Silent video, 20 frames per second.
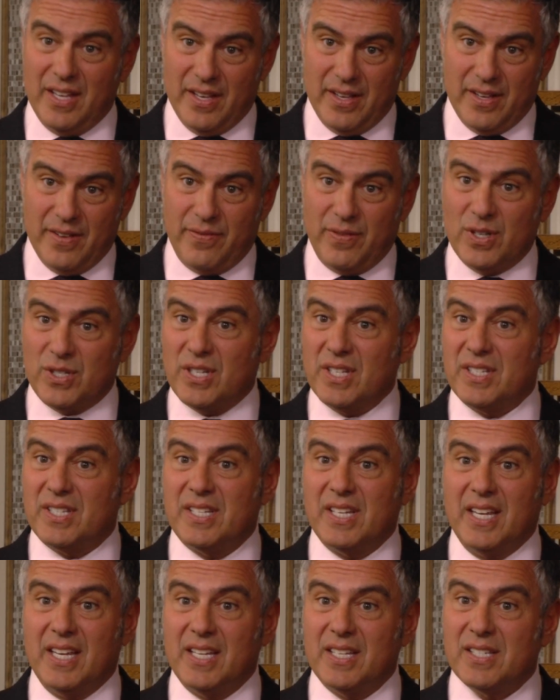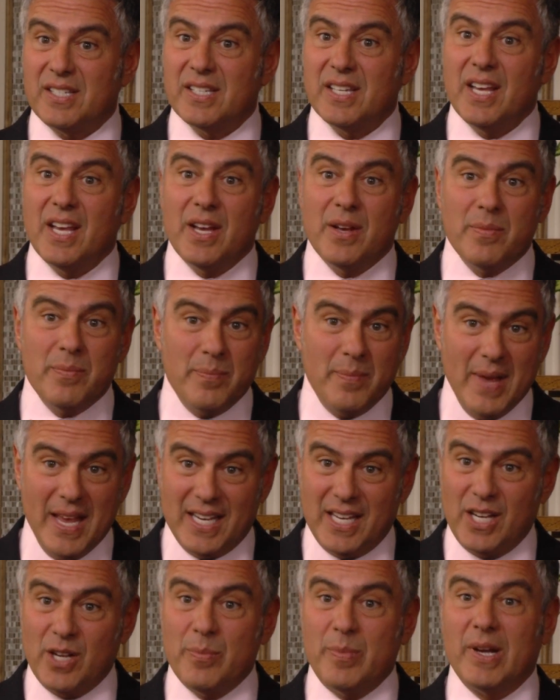efficiencies,
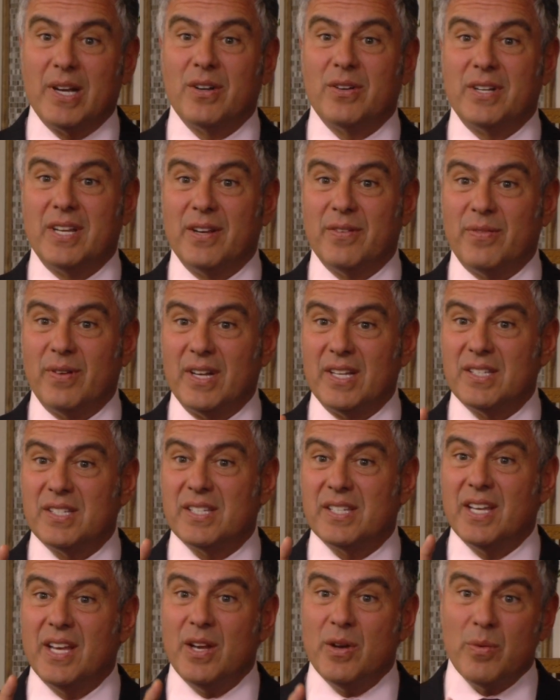making a bigger difference,